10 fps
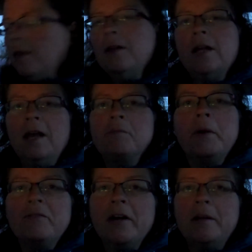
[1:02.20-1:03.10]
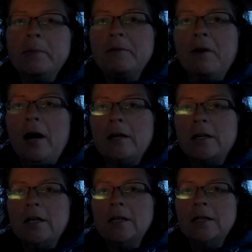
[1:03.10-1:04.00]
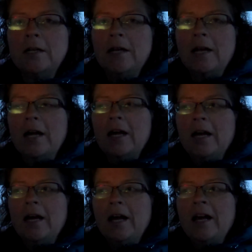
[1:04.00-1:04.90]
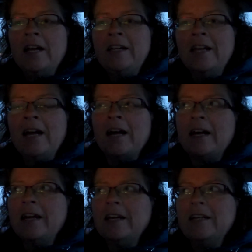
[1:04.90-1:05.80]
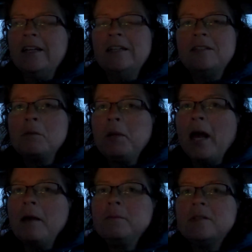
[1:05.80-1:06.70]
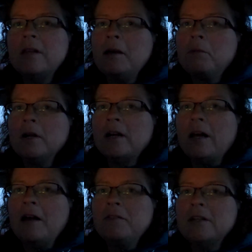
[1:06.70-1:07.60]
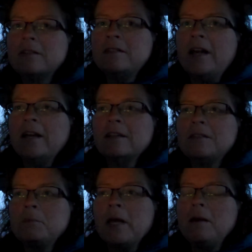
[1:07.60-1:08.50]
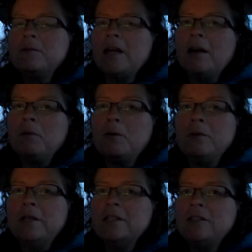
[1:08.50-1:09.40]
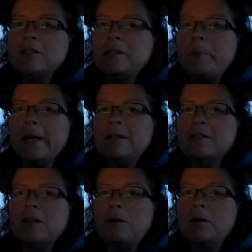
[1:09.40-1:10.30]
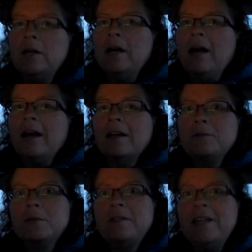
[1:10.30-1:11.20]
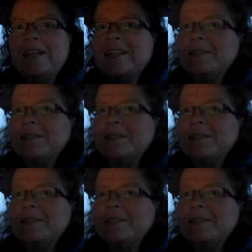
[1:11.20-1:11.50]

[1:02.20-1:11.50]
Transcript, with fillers: and then I have my vitamin water. And yeah, and sometimes at work I'll have a little snack, sometimes I won't. It just depends. So I guess we'll see.